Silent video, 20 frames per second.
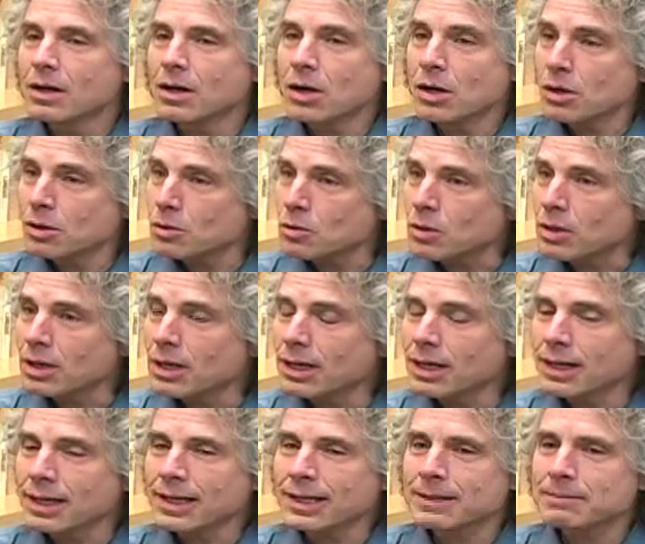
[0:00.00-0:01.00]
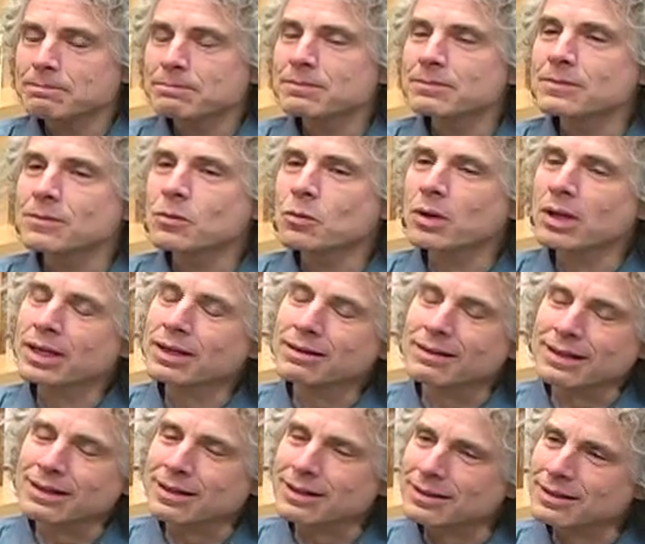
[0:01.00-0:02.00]
Oh, well,
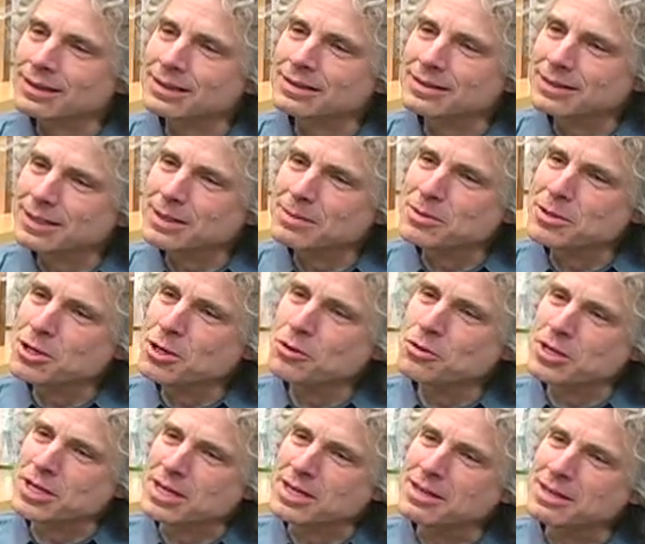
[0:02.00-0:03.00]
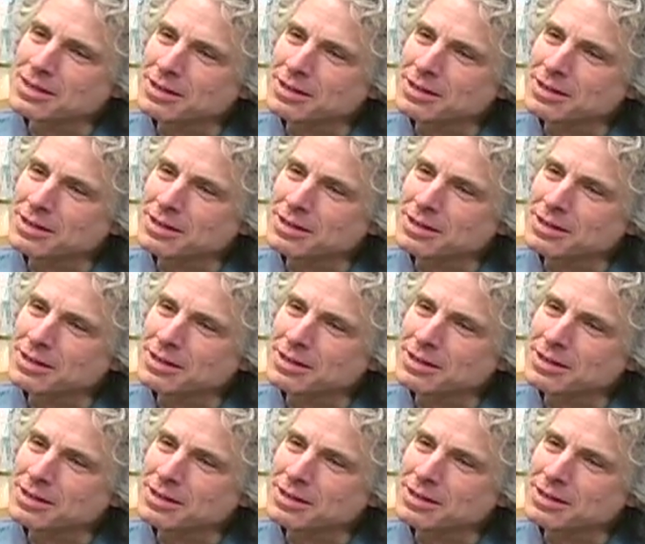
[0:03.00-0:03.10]
I kind of like the name Yogi.